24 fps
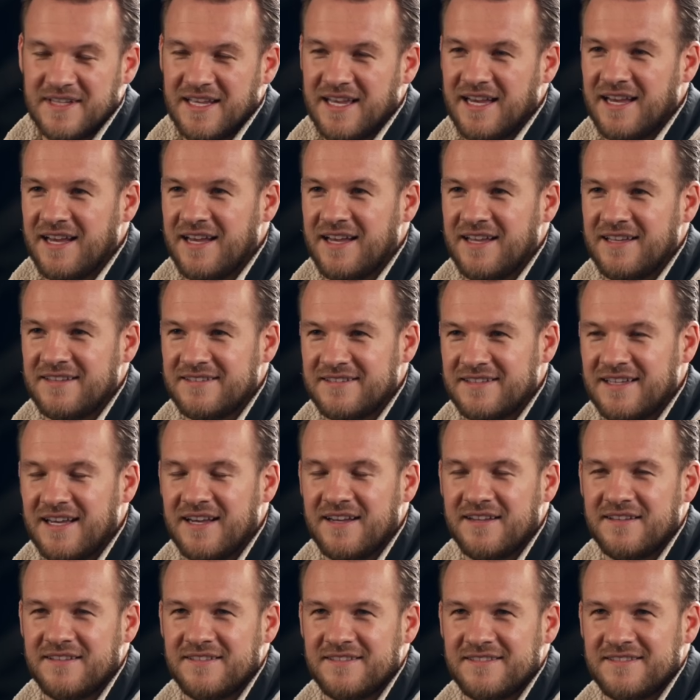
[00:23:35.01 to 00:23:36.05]
And
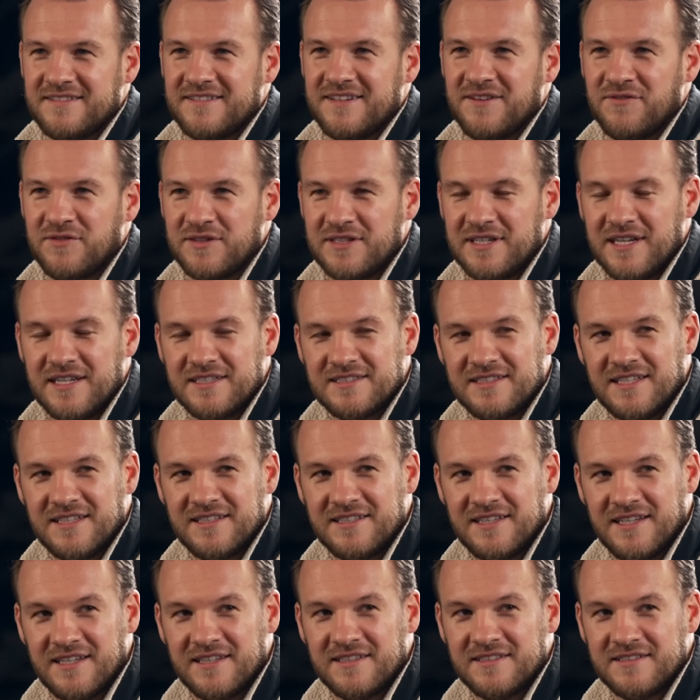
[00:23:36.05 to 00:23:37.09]
that, I think that
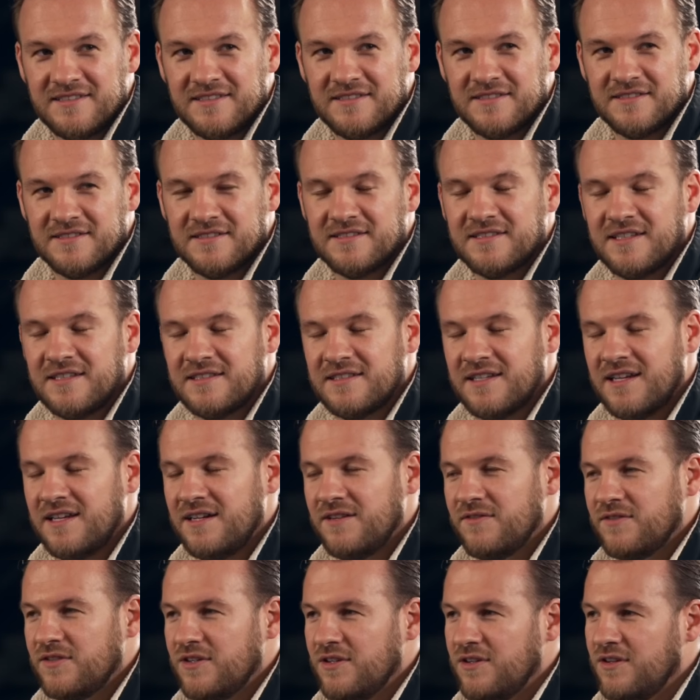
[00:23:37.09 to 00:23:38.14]
says a hell
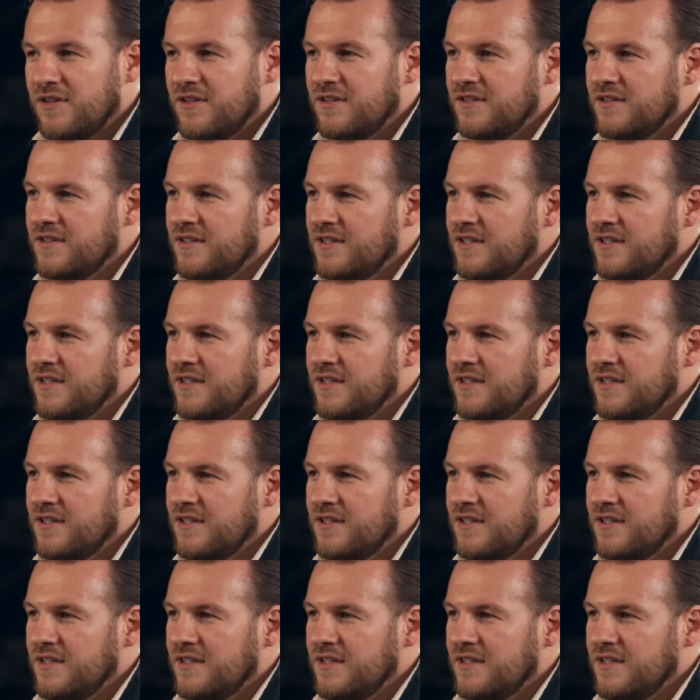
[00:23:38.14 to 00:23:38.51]
of a lot.